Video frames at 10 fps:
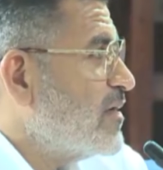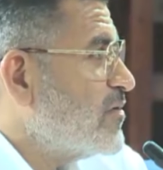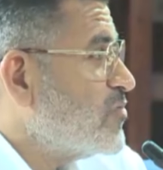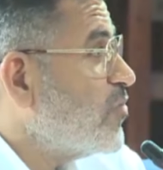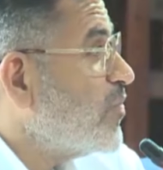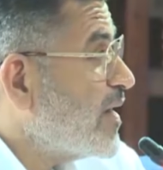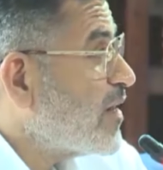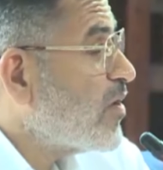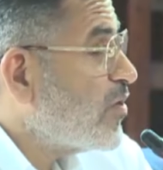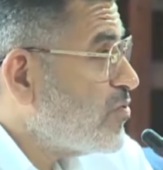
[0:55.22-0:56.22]
So we are
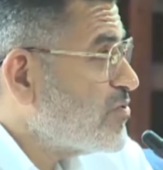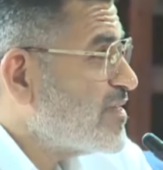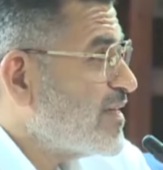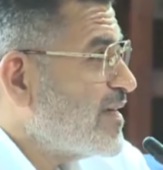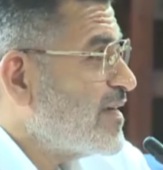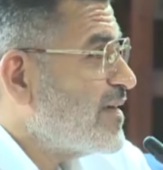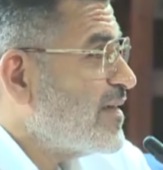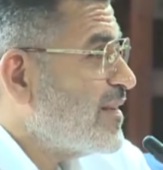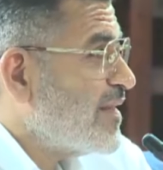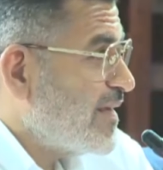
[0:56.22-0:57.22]

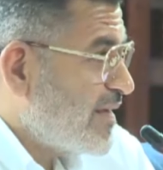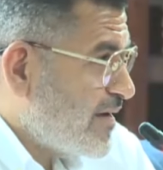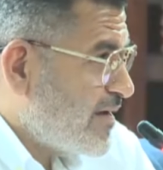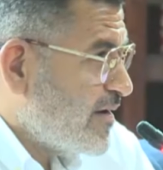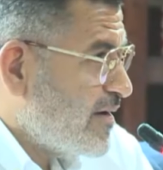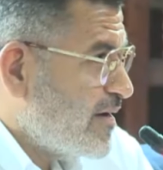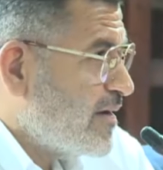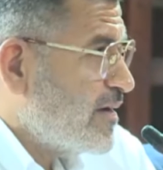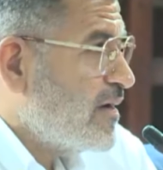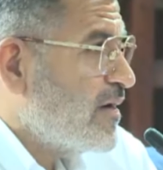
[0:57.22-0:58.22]
closing the year
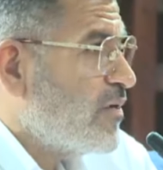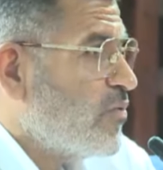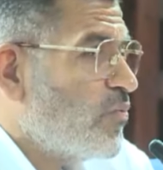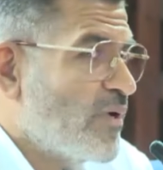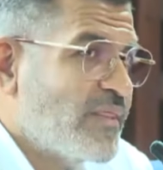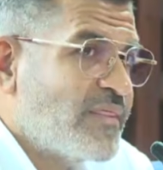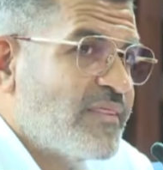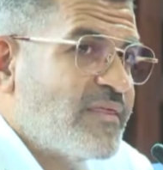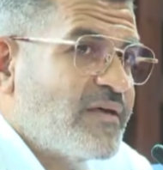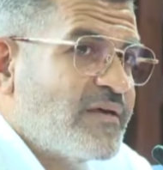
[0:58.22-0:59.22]

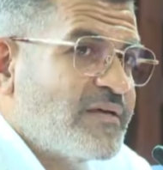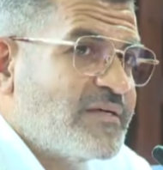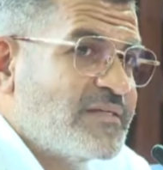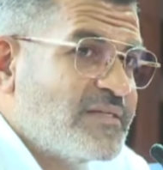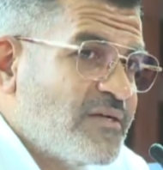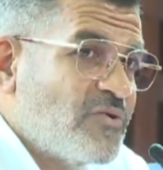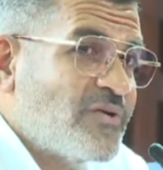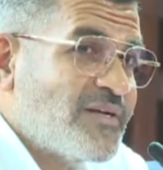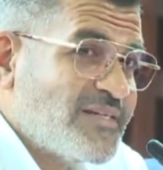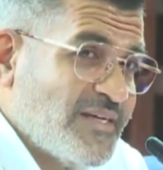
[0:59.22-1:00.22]
with zero
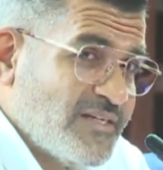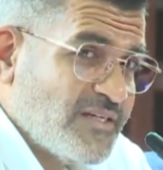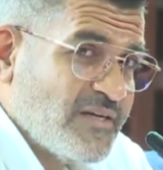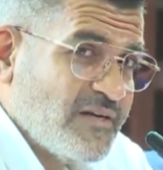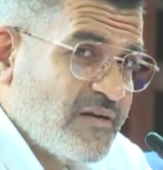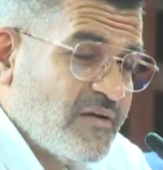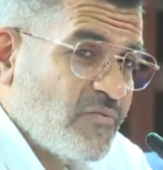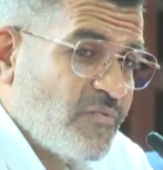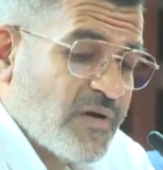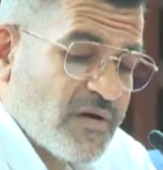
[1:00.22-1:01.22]
retention.
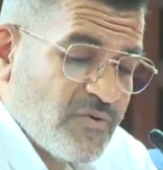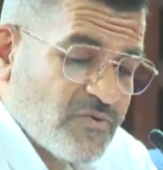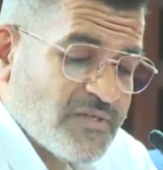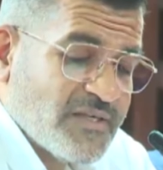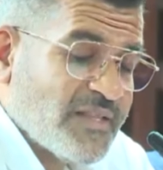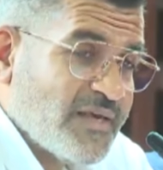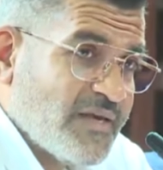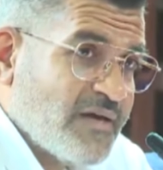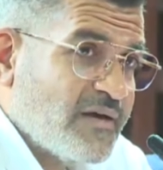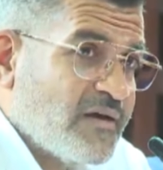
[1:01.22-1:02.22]
We're closing the
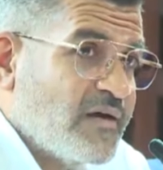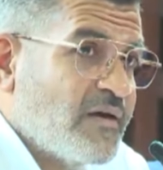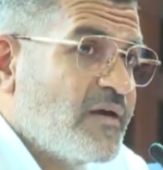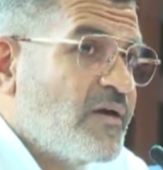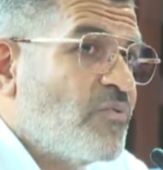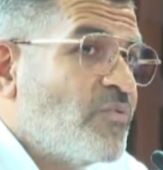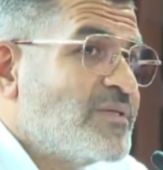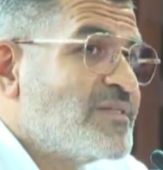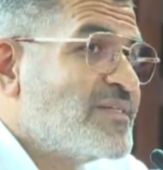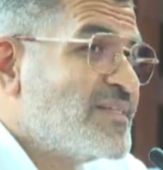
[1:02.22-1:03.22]
year
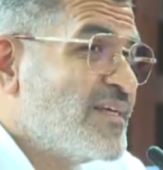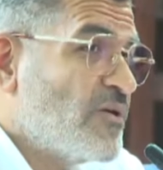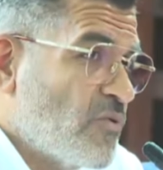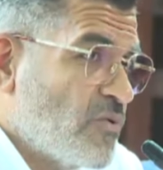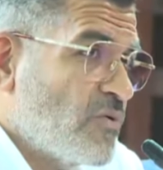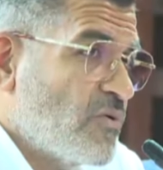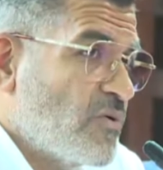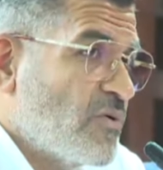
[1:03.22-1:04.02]
with zero